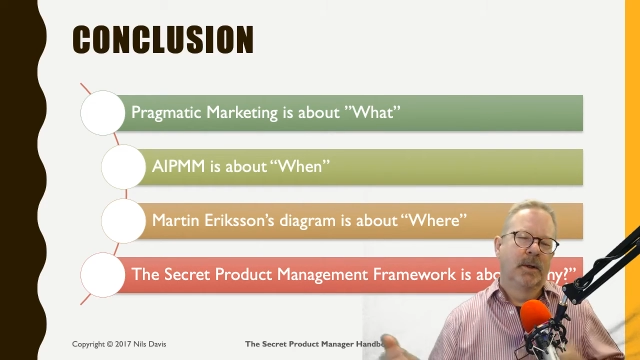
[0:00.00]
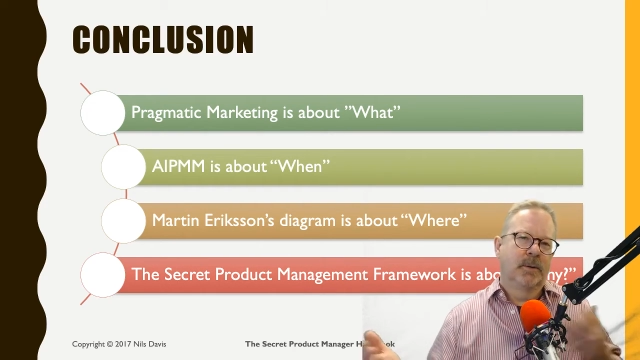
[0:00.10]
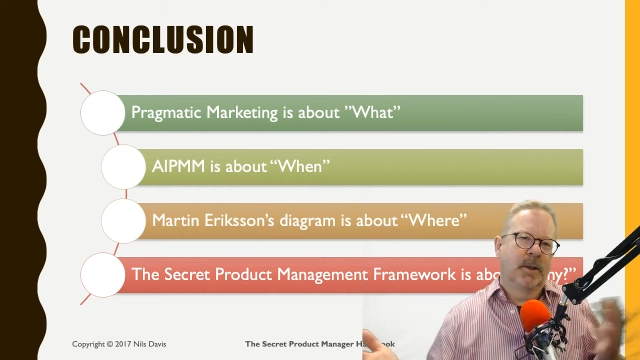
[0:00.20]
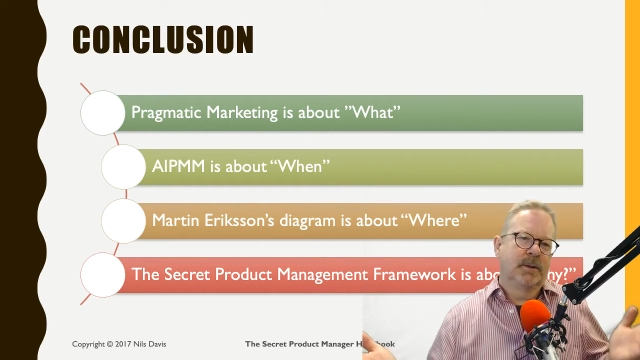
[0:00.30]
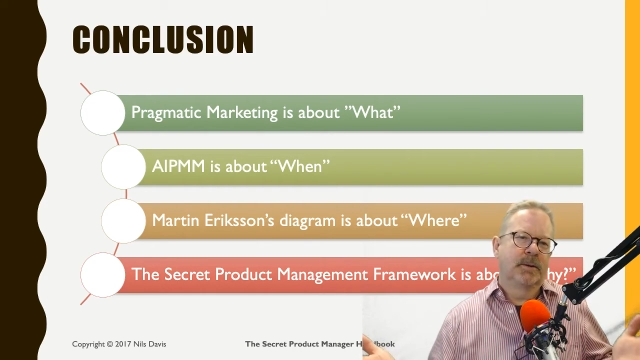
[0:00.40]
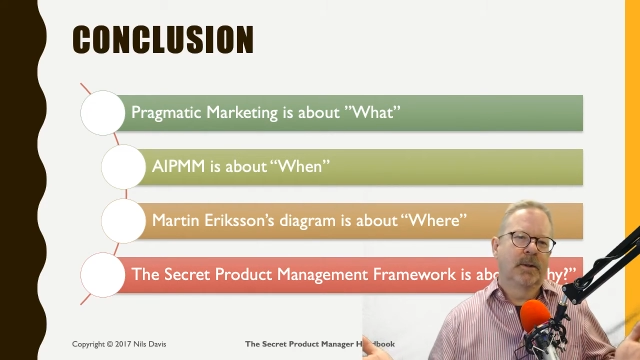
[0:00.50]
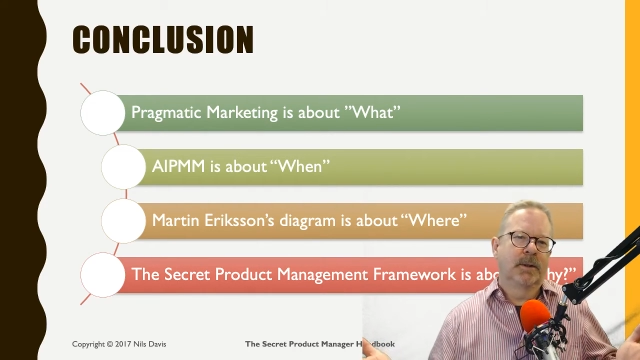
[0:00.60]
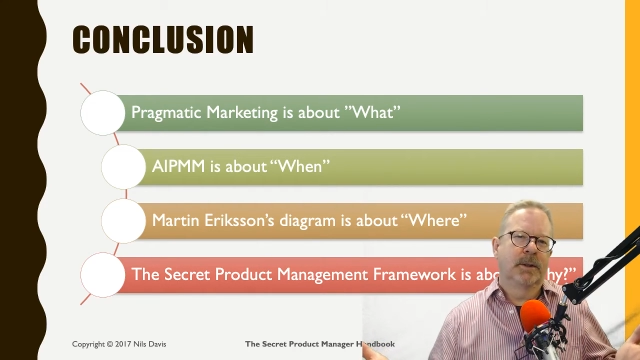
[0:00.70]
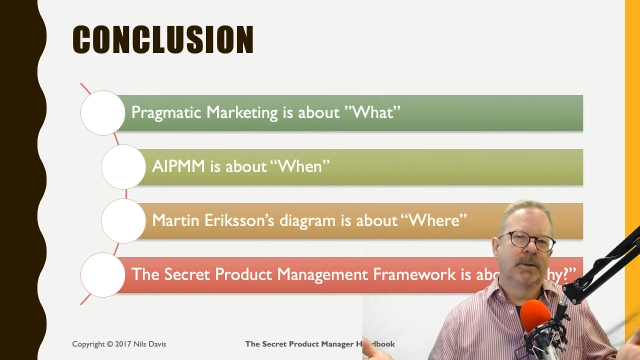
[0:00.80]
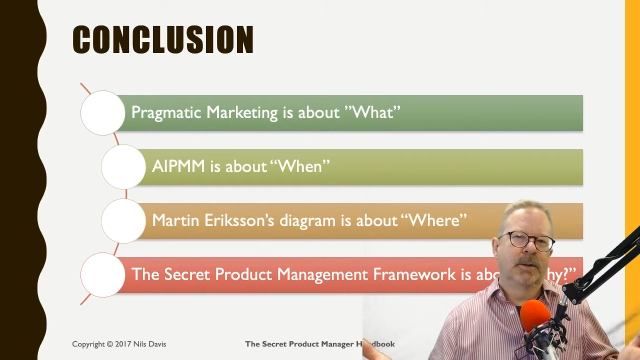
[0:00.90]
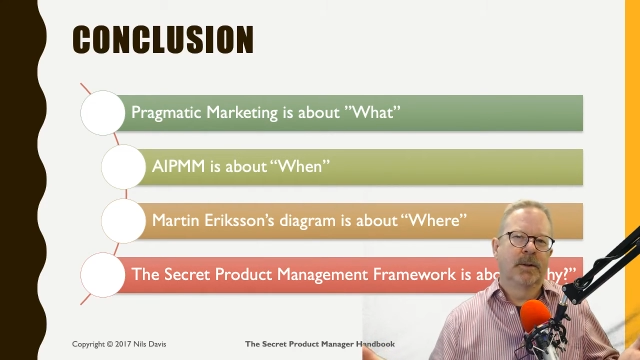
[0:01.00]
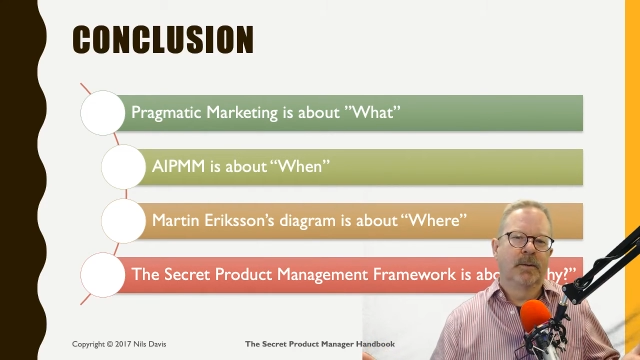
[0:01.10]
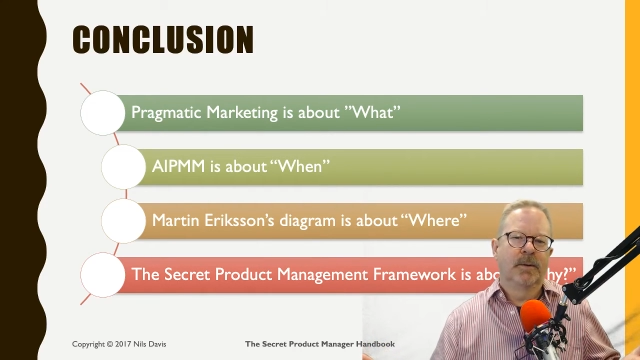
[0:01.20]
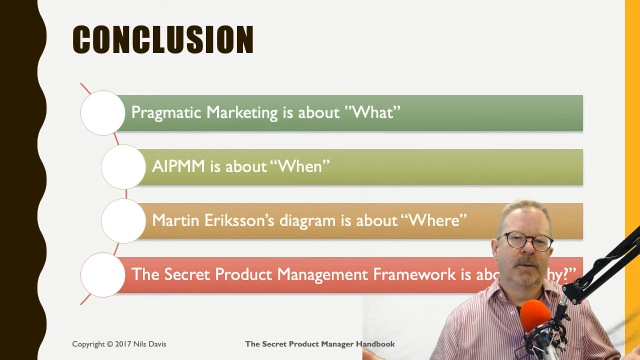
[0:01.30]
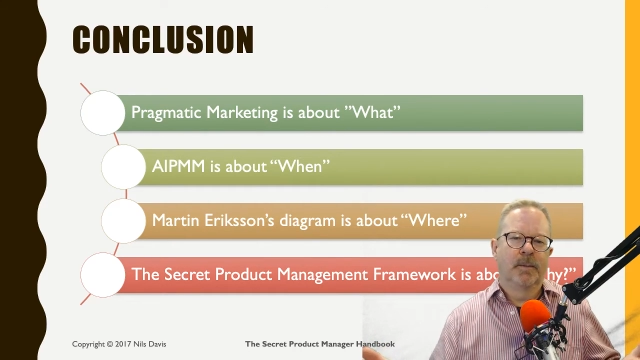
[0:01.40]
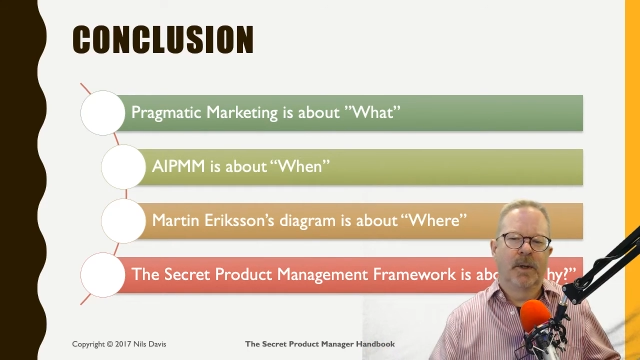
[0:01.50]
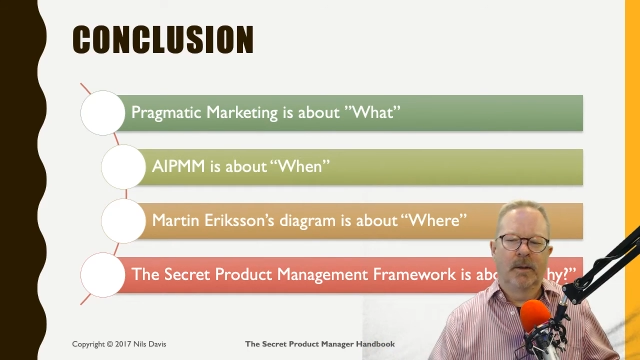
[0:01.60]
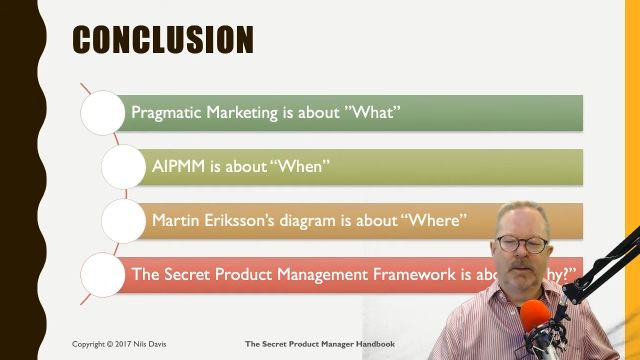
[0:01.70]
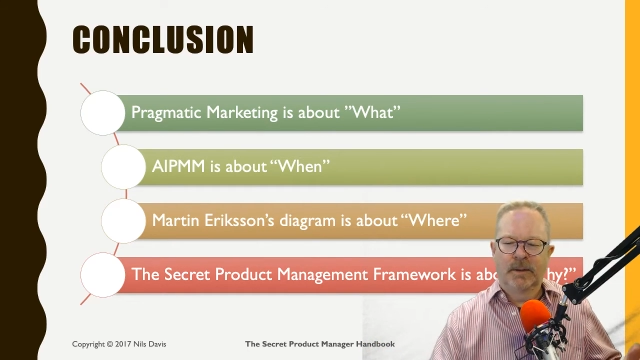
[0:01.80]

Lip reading: So that's essentially the model.